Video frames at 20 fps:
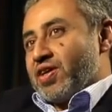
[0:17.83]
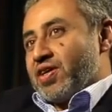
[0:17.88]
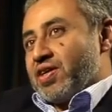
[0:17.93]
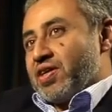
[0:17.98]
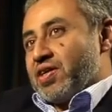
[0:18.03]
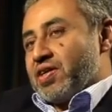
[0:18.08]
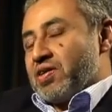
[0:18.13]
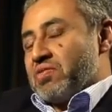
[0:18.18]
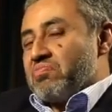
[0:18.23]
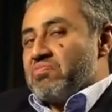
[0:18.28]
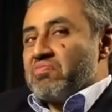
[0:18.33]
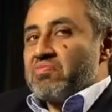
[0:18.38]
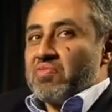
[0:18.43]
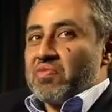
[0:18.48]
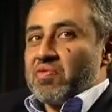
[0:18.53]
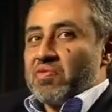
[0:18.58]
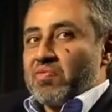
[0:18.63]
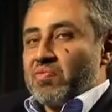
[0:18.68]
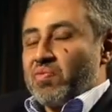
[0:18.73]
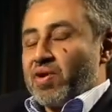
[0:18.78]

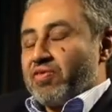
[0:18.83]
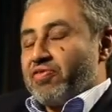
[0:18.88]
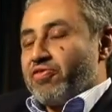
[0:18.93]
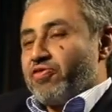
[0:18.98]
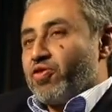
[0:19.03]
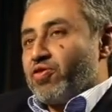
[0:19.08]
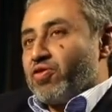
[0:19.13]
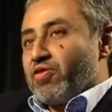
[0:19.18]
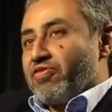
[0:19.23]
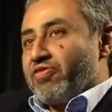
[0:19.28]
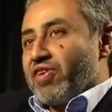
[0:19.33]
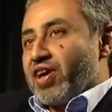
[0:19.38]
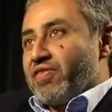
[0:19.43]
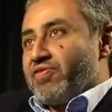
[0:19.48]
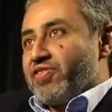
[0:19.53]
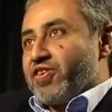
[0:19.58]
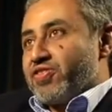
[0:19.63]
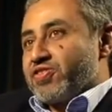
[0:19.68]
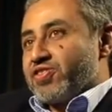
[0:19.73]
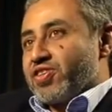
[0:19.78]
about 4 or
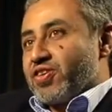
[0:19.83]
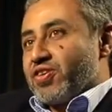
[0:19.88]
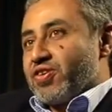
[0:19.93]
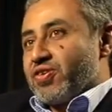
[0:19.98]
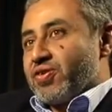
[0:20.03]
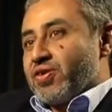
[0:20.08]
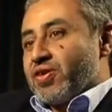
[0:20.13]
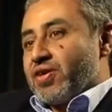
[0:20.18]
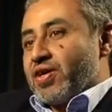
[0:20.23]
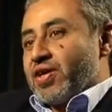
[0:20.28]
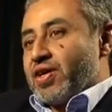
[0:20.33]
5 years ago.